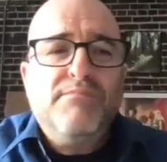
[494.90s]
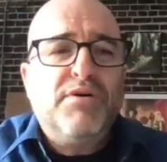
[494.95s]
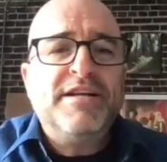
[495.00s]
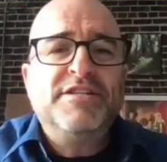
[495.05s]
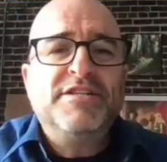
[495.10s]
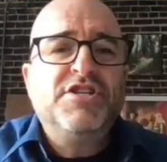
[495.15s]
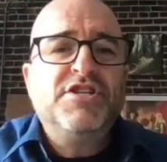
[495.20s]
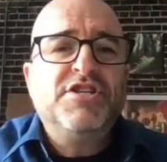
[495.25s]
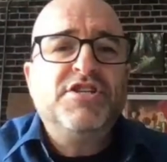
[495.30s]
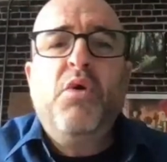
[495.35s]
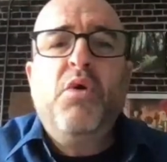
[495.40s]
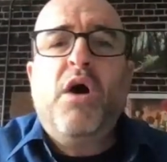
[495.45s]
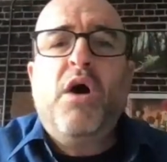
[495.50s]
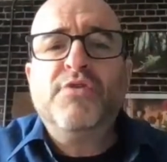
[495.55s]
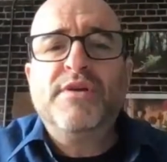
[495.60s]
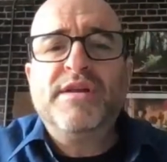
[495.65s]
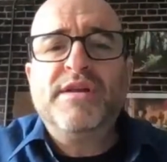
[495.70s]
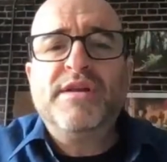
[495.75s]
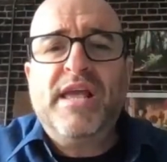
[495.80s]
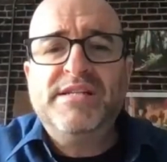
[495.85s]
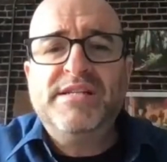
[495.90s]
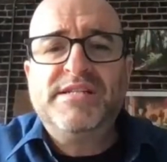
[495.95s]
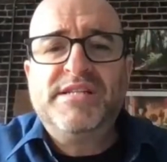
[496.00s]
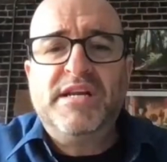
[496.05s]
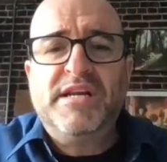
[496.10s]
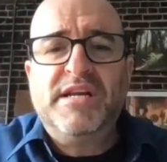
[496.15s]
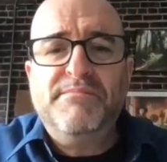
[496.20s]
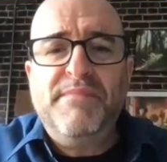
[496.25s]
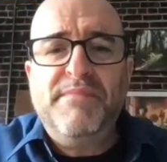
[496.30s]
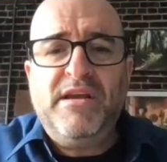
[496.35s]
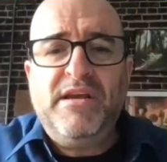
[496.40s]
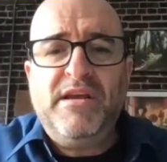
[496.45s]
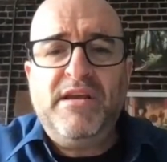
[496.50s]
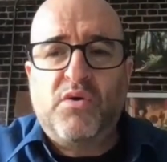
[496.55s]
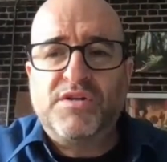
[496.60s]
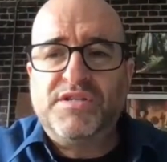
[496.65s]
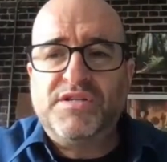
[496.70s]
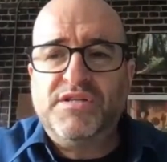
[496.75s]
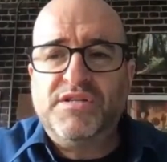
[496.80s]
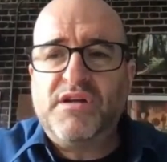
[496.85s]
putting 200 kids into mini
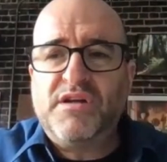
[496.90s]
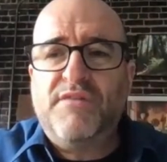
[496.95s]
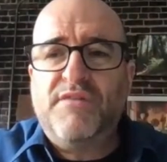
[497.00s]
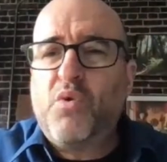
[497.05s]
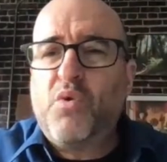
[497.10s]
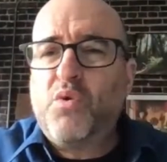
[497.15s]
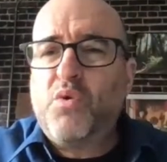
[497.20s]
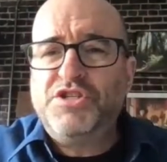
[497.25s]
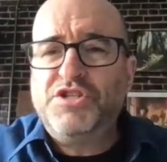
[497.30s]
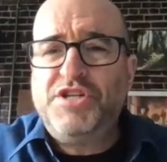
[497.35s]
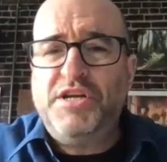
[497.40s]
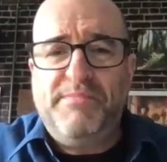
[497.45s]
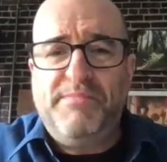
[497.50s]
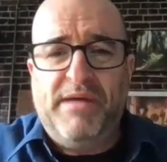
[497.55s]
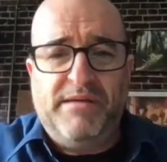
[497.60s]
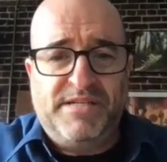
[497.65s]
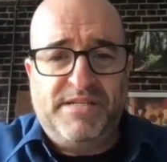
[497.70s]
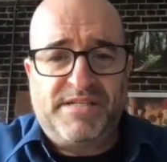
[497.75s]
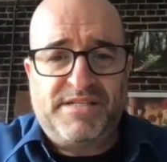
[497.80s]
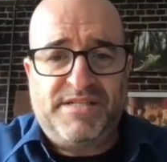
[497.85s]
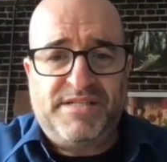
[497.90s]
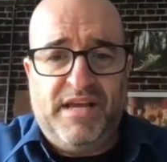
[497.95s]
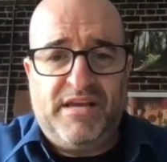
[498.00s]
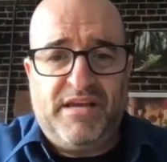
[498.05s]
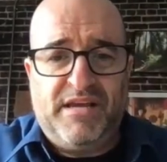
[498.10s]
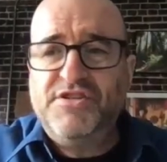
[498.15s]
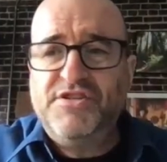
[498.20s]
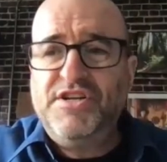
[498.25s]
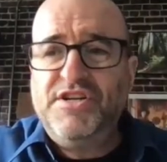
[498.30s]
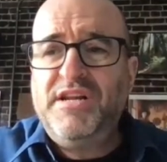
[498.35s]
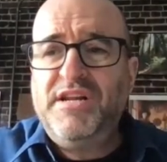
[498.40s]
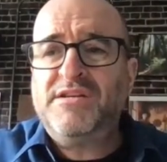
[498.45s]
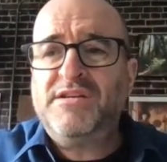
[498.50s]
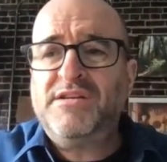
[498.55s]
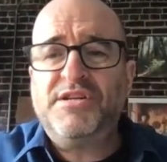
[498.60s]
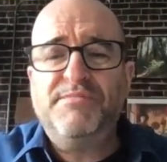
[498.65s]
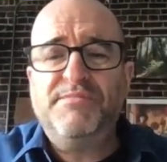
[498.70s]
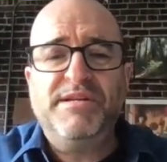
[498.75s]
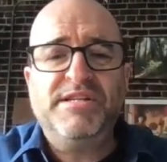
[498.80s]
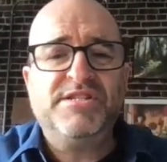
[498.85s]
courses. Of course she made a mistake. If she
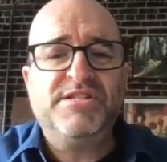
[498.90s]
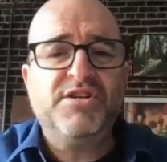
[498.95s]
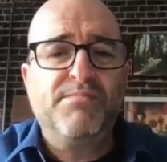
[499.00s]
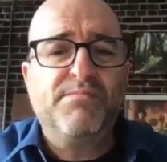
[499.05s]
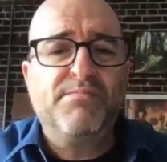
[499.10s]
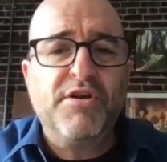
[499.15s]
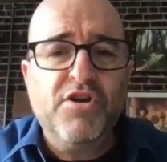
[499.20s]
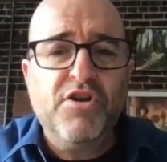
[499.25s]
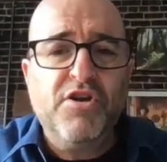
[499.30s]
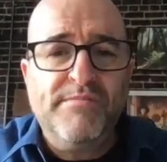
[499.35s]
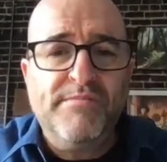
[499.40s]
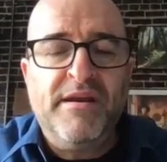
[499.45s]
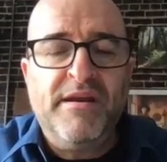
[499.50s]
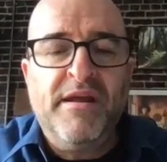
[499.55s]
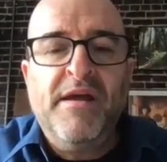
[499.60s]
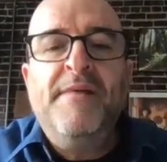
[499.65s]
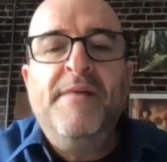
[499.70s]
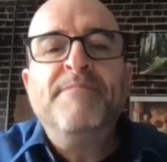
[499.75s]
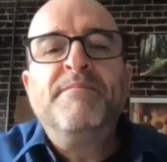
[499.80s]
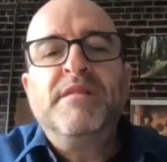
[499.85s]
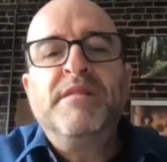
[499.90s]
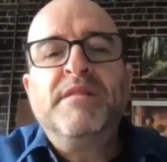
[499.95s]
didn't, she'd be superhuman.